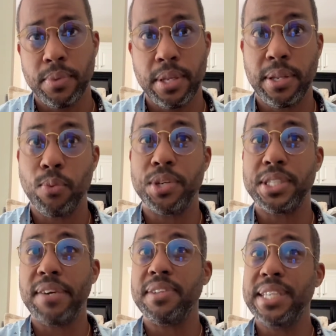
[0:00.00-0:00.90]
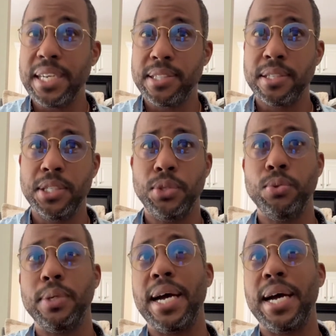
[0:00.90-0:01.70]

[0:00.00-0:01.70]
And then once you have the data, you do the